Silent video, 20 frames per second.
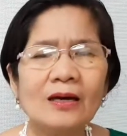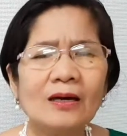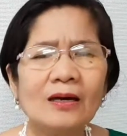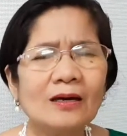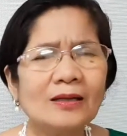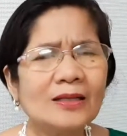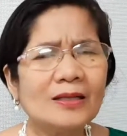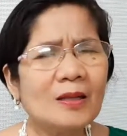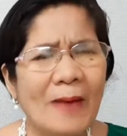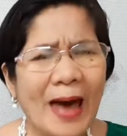
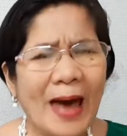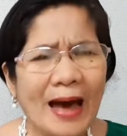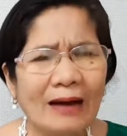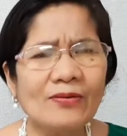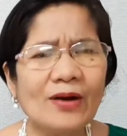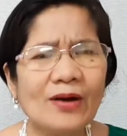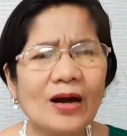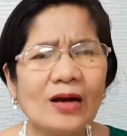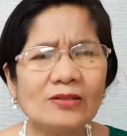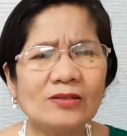the
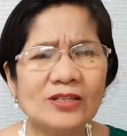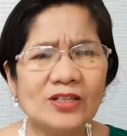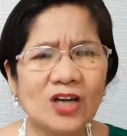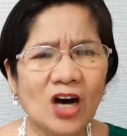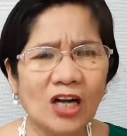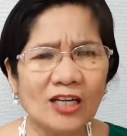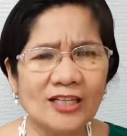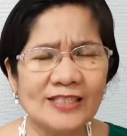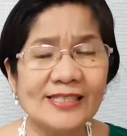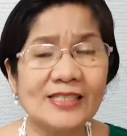background
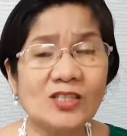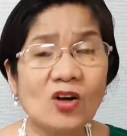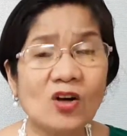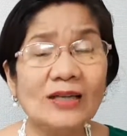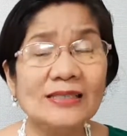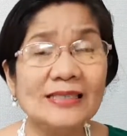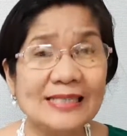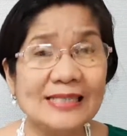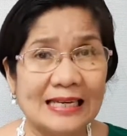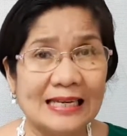knowledge
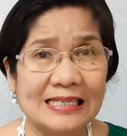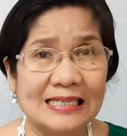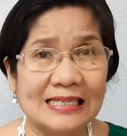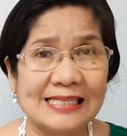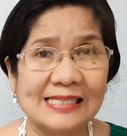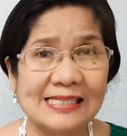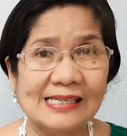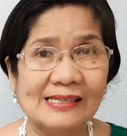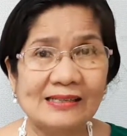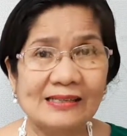context
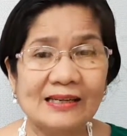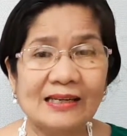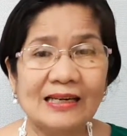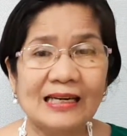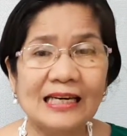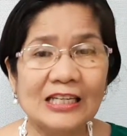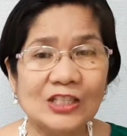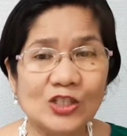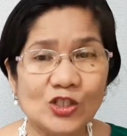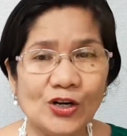
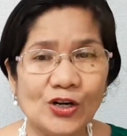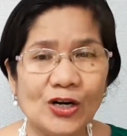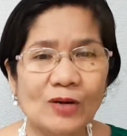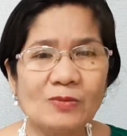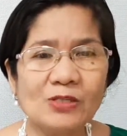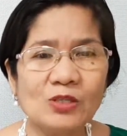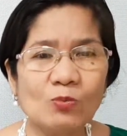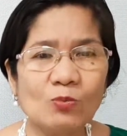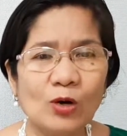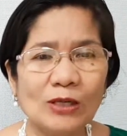in terms
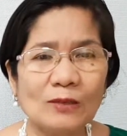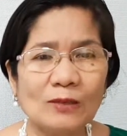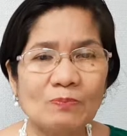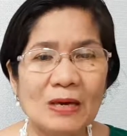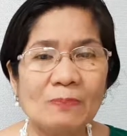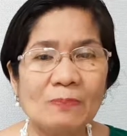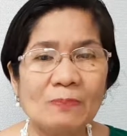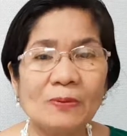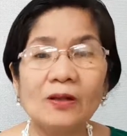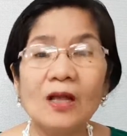of what
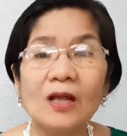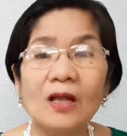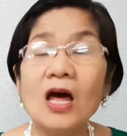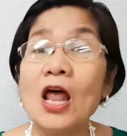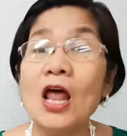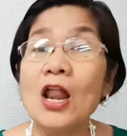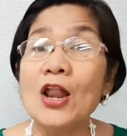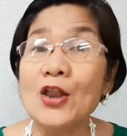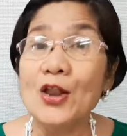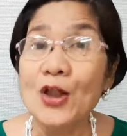people
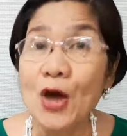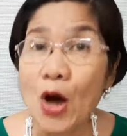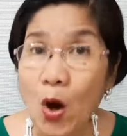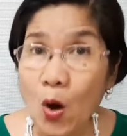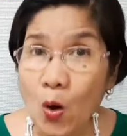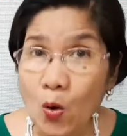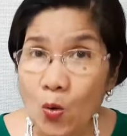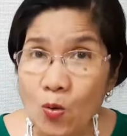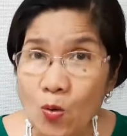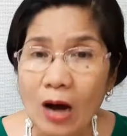
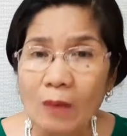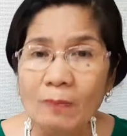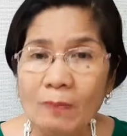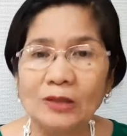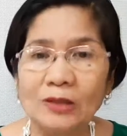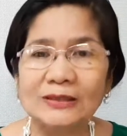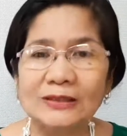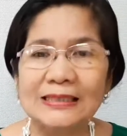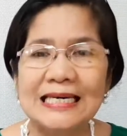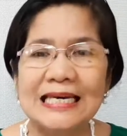know
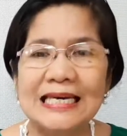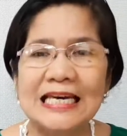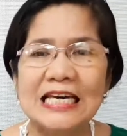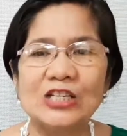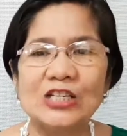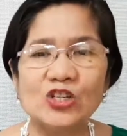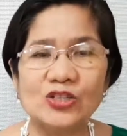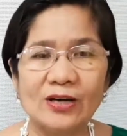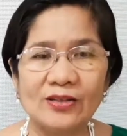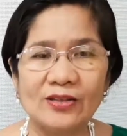about
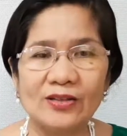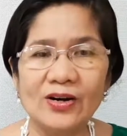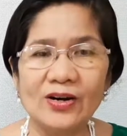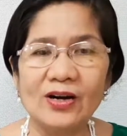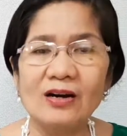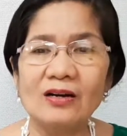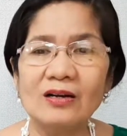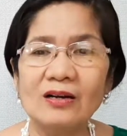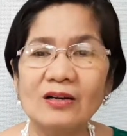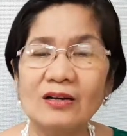each other
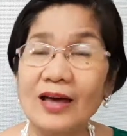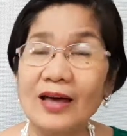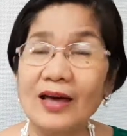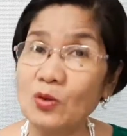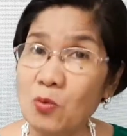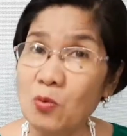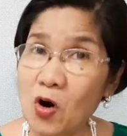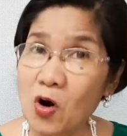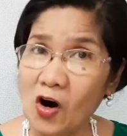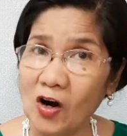and the
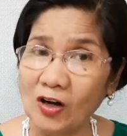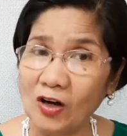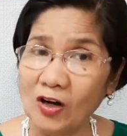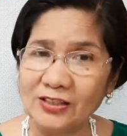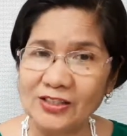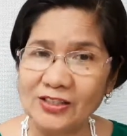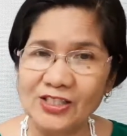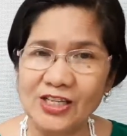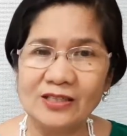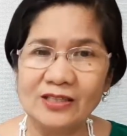world,
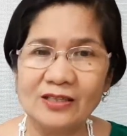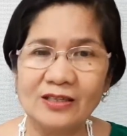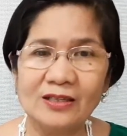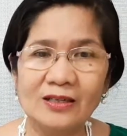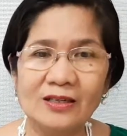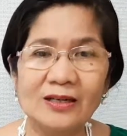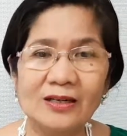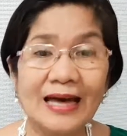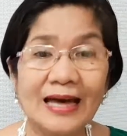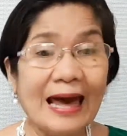
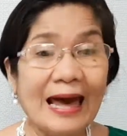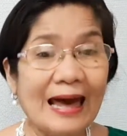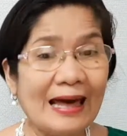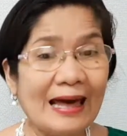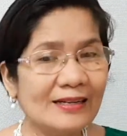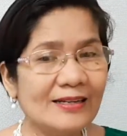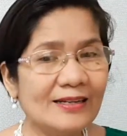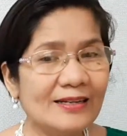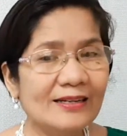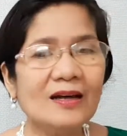
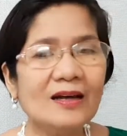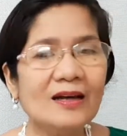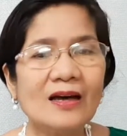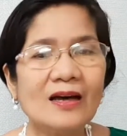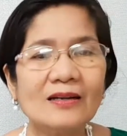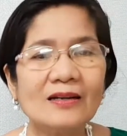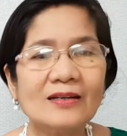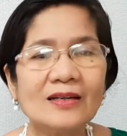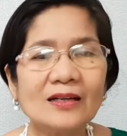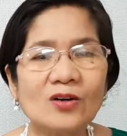and
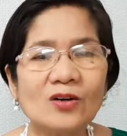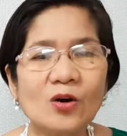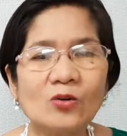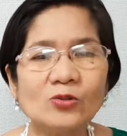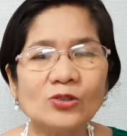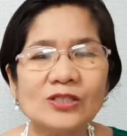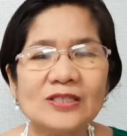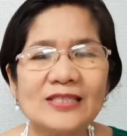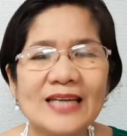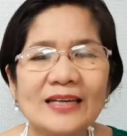the
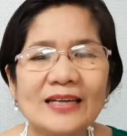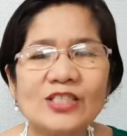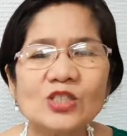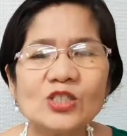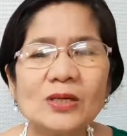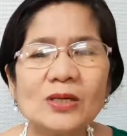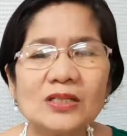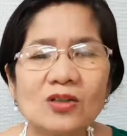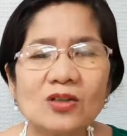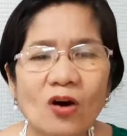
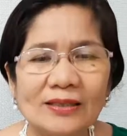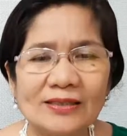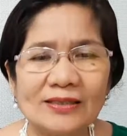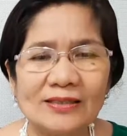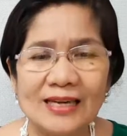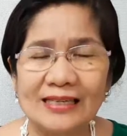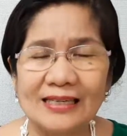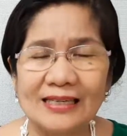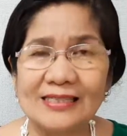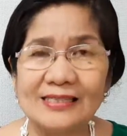contextual
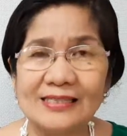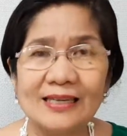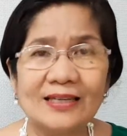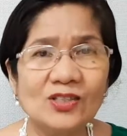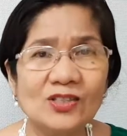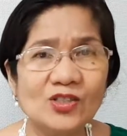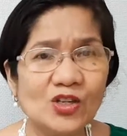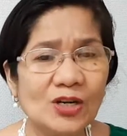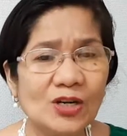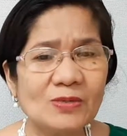context in
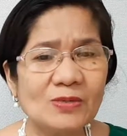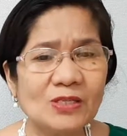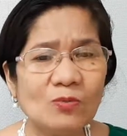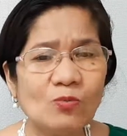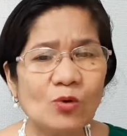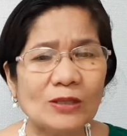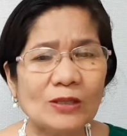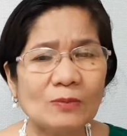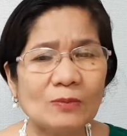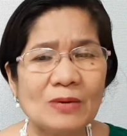terms of
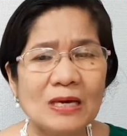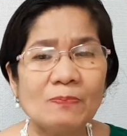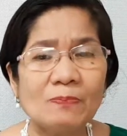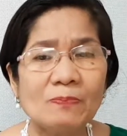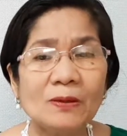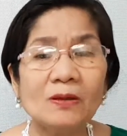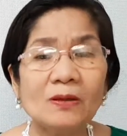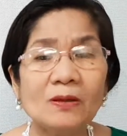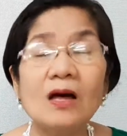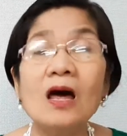what
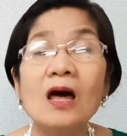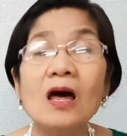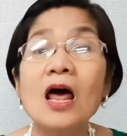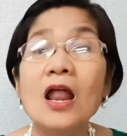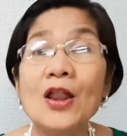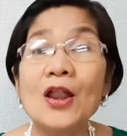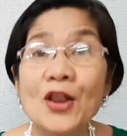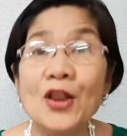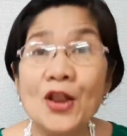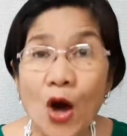people
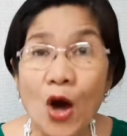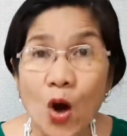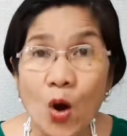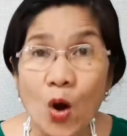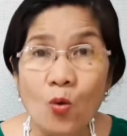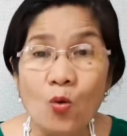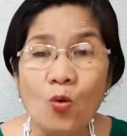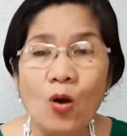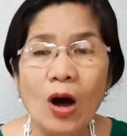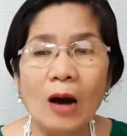
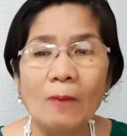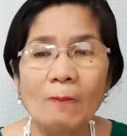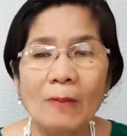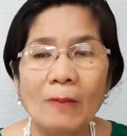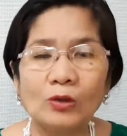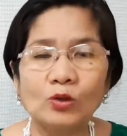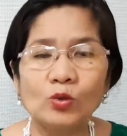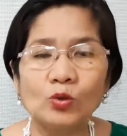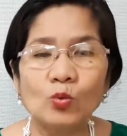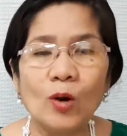know
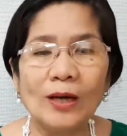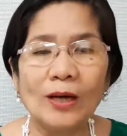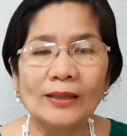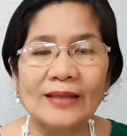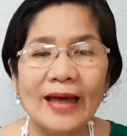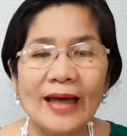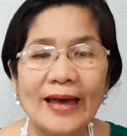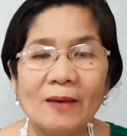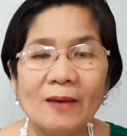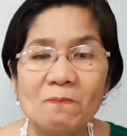about what they
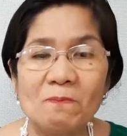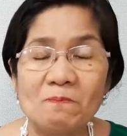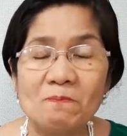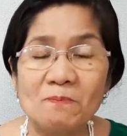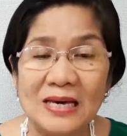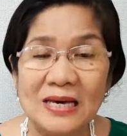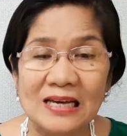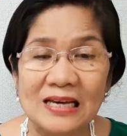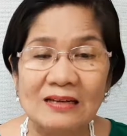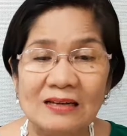have
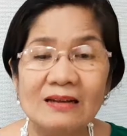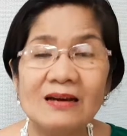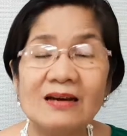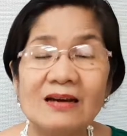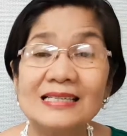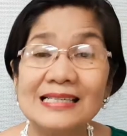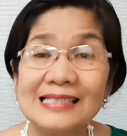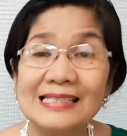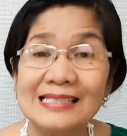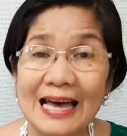been
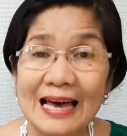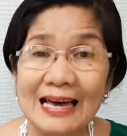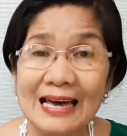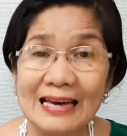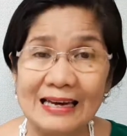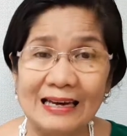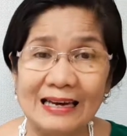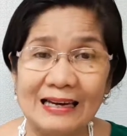saying.